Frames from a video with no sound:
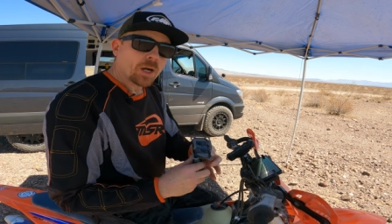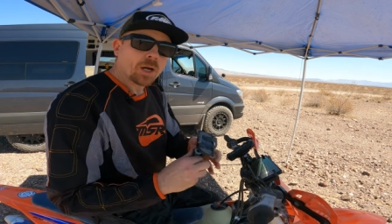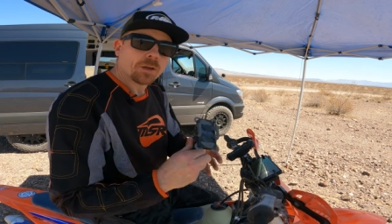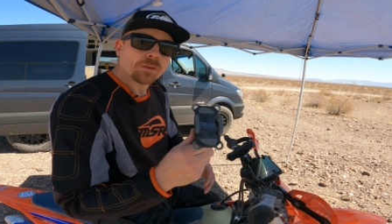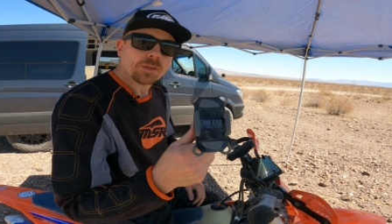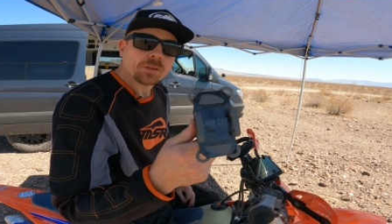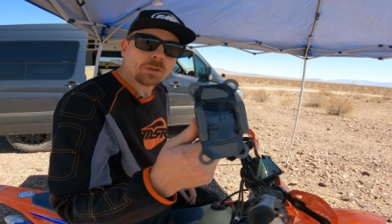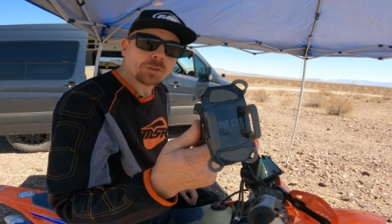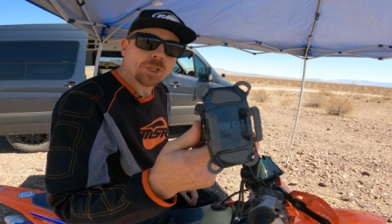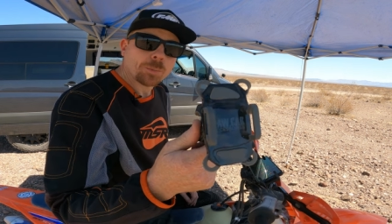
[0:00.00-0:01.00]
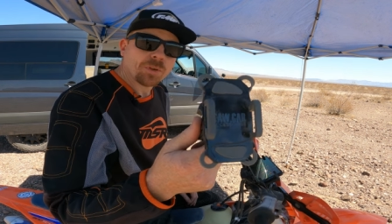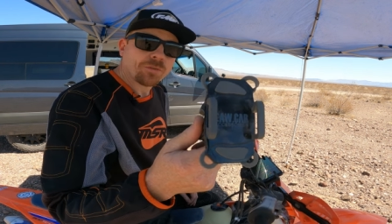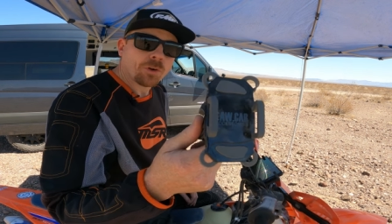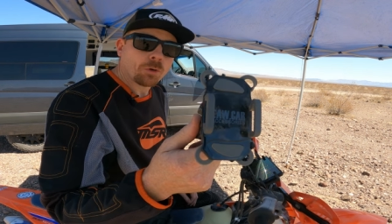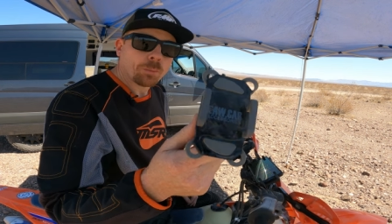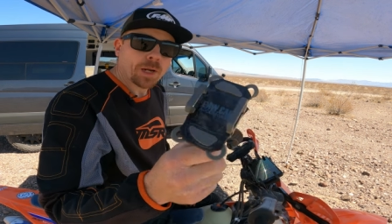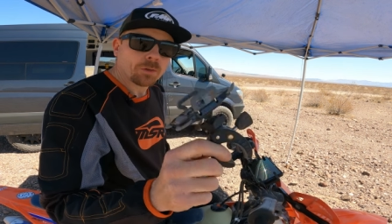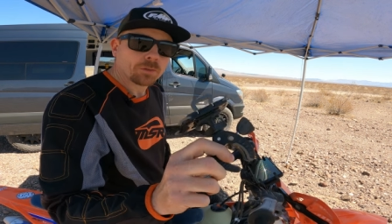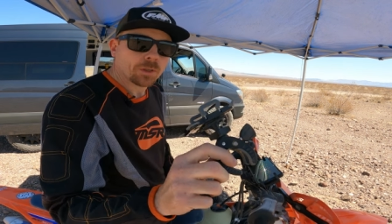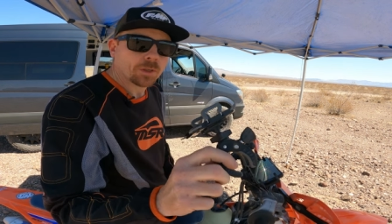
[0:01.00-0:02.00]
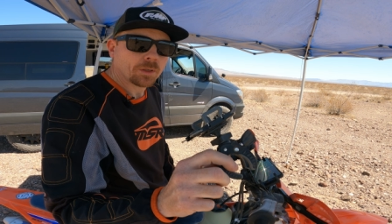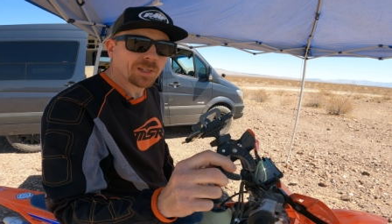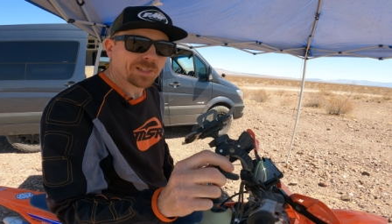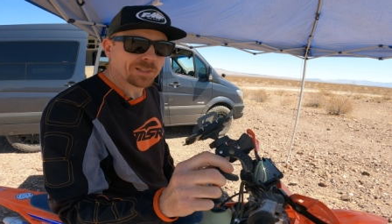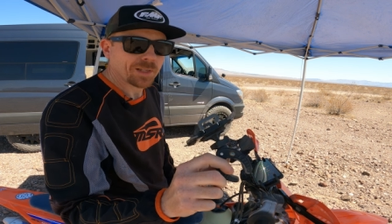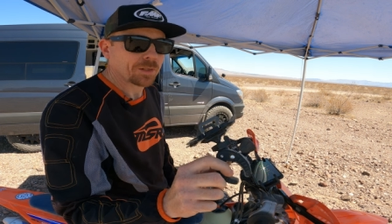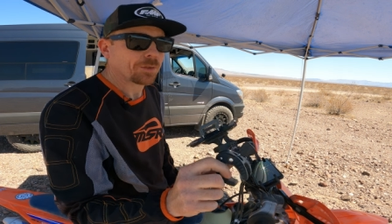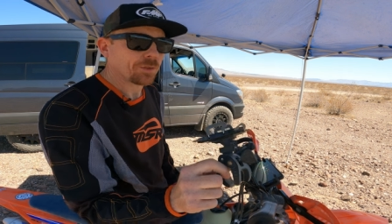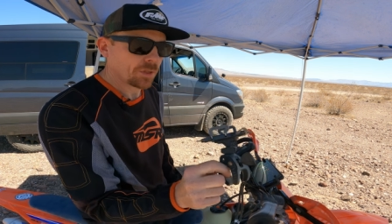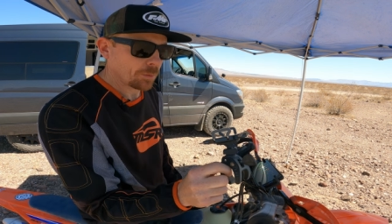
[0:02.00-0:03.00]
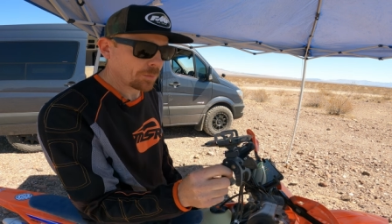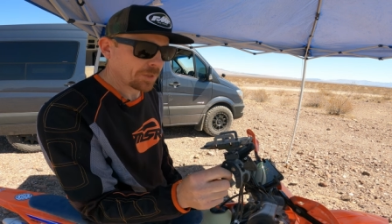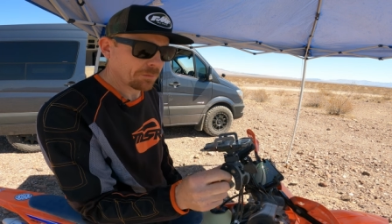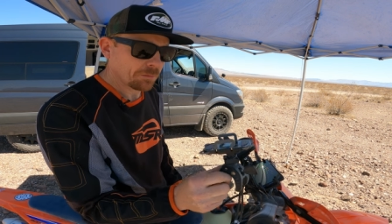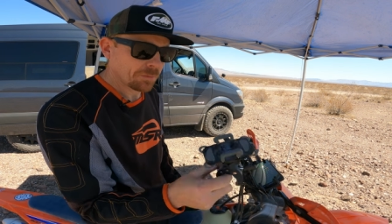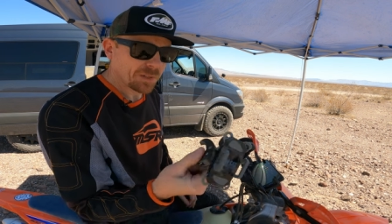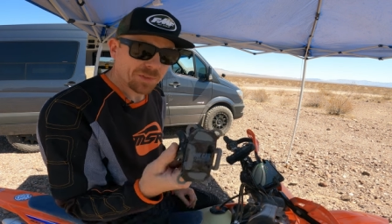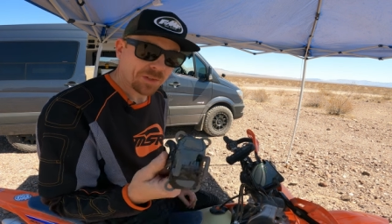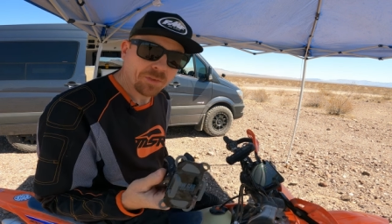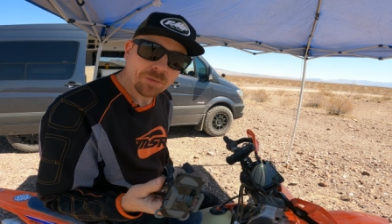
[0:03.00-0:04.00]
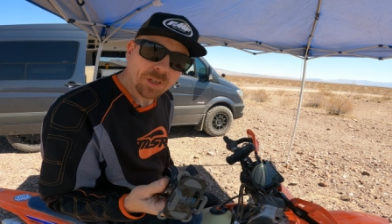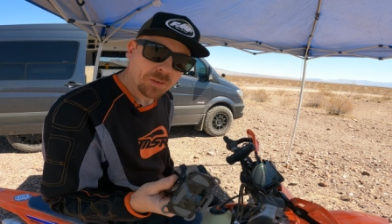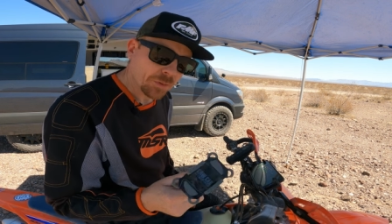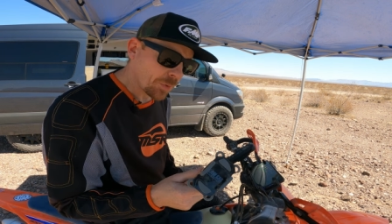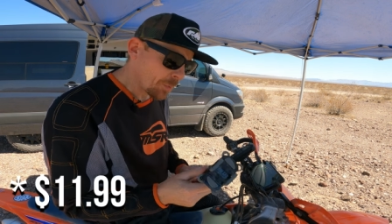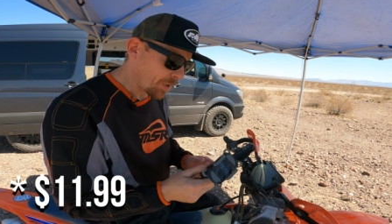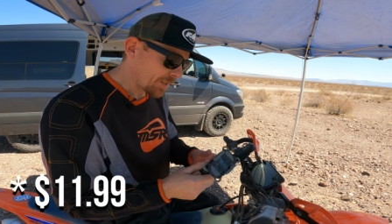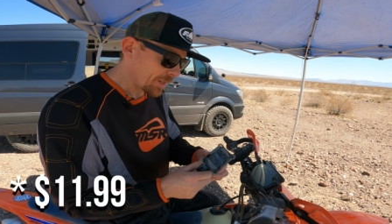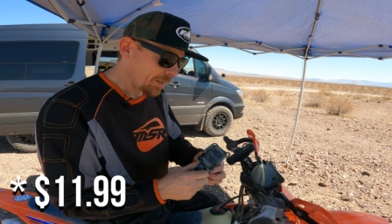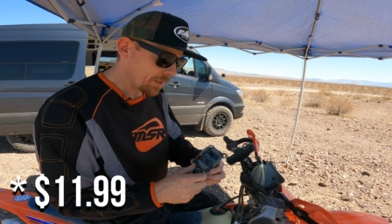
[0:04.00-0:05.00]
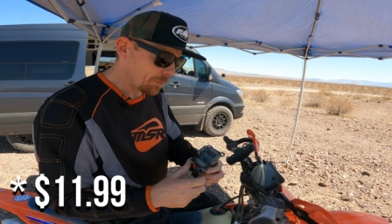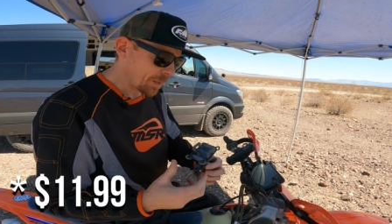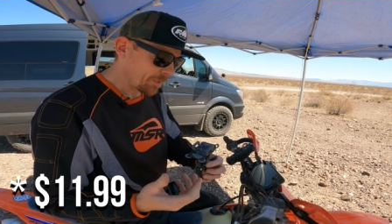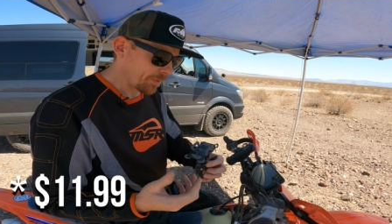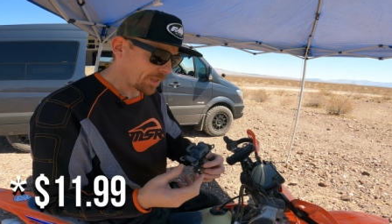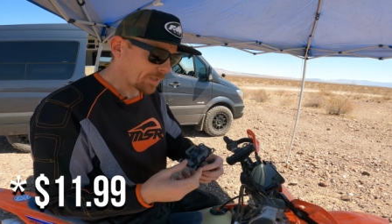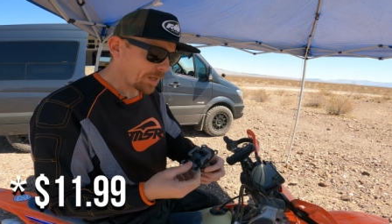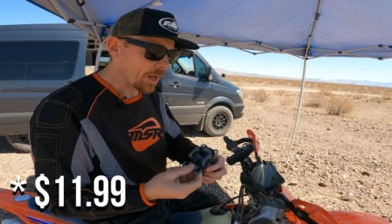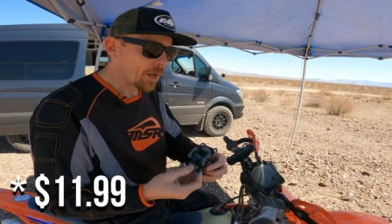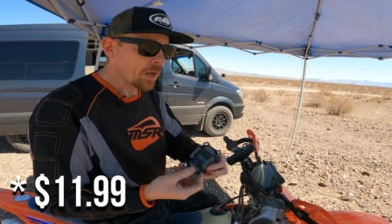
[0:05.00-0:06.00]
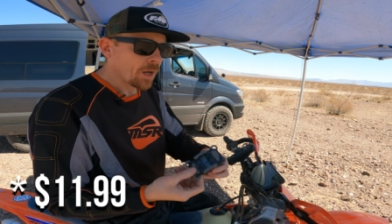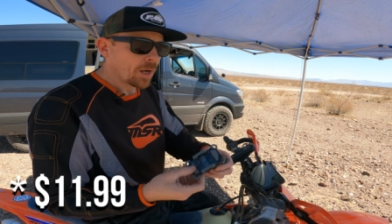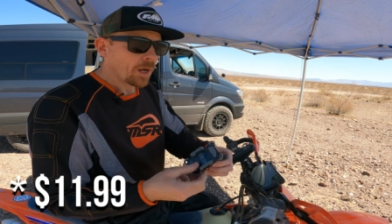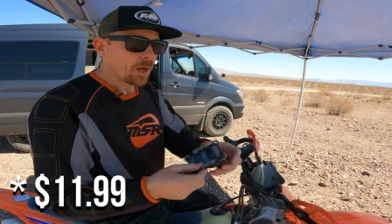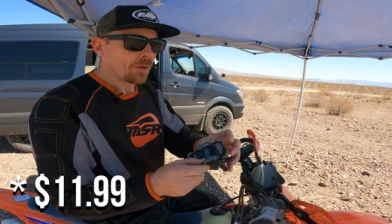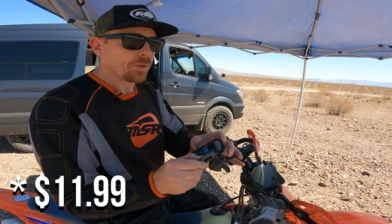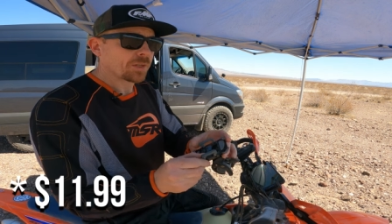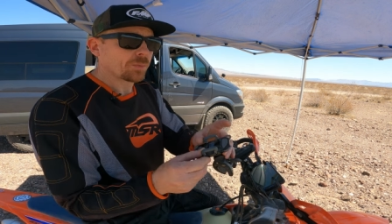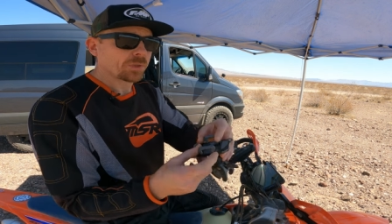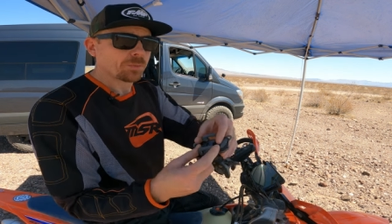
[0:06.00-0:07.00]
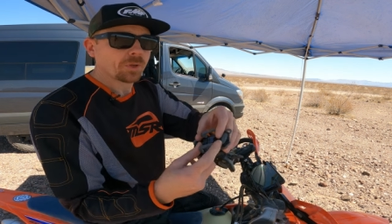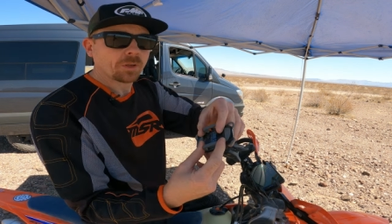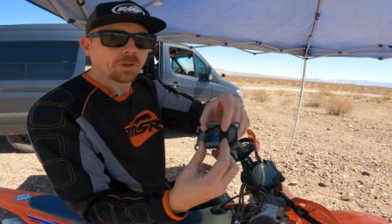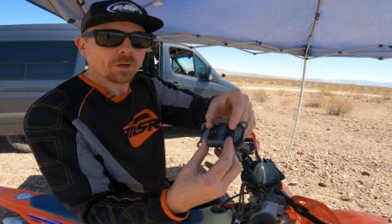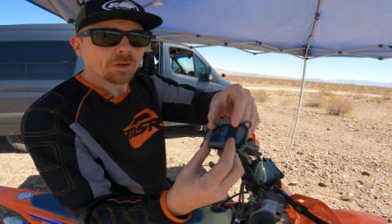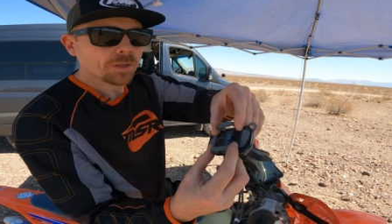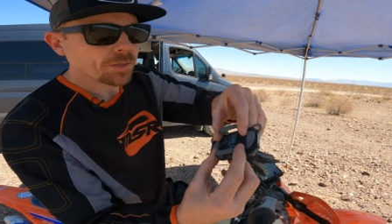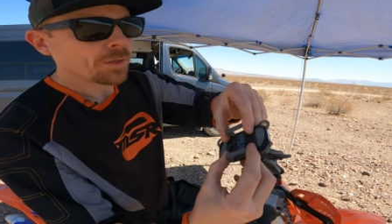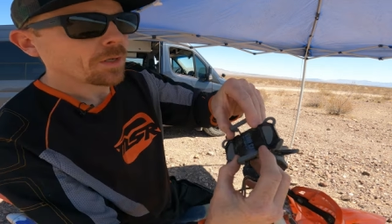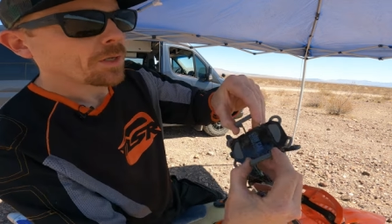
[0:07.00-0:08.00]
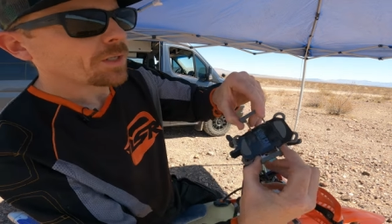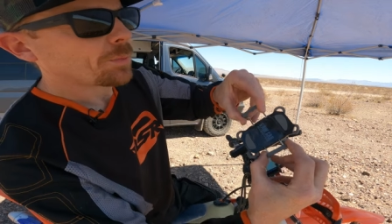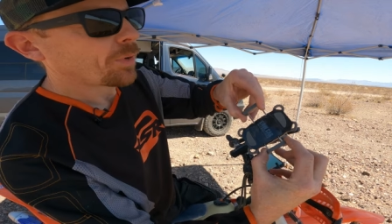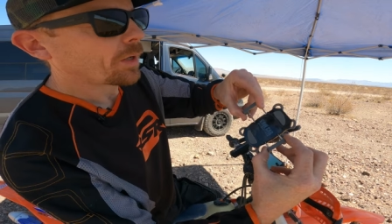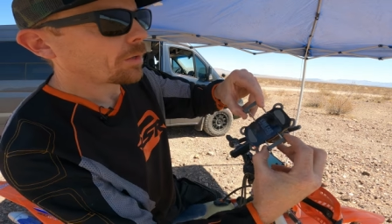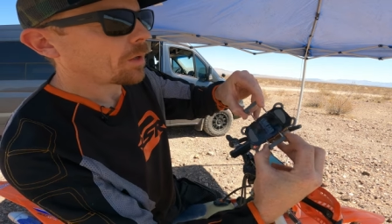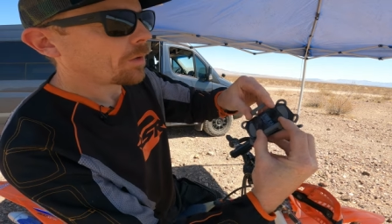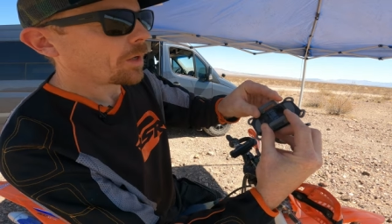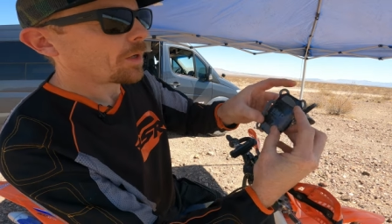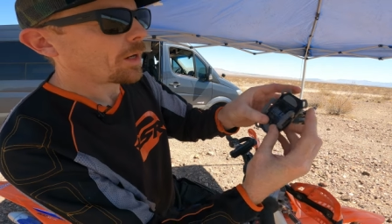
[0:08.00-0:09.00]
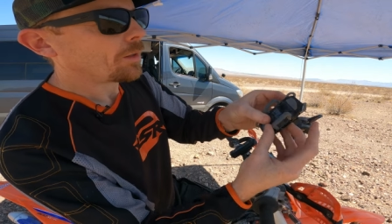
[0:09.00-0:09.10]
uh, this little cheapy phone mount, I guess it's not too cheap, but it was like 15 or 20 bucks, I think, maybe even less than that. Uh, this works really good. It's spring loaded